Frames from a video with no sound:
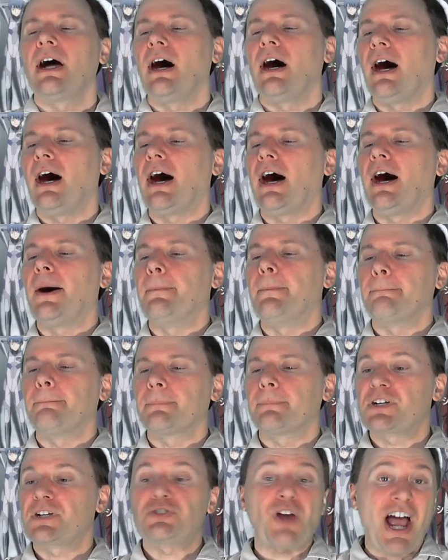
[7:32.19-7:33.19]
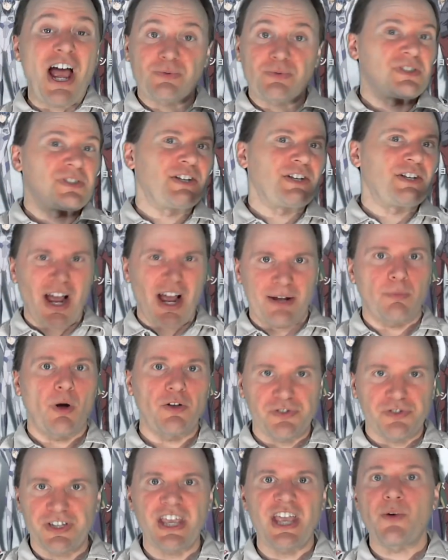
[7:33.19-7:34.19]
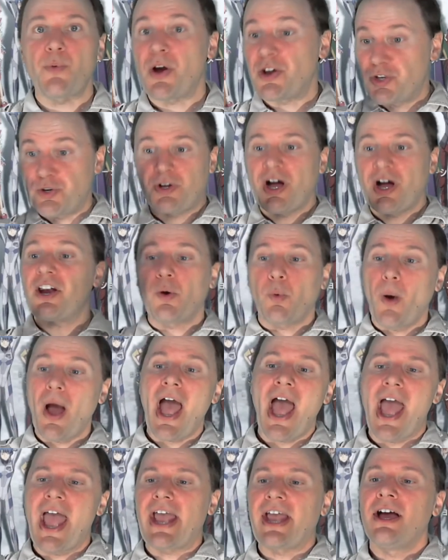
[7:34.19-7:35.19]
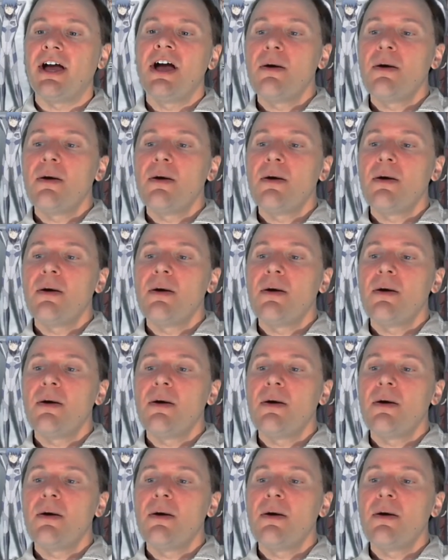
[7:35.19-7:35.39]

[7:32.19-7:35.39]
Contrast with, say, Dragon Ball Z, where you cut away,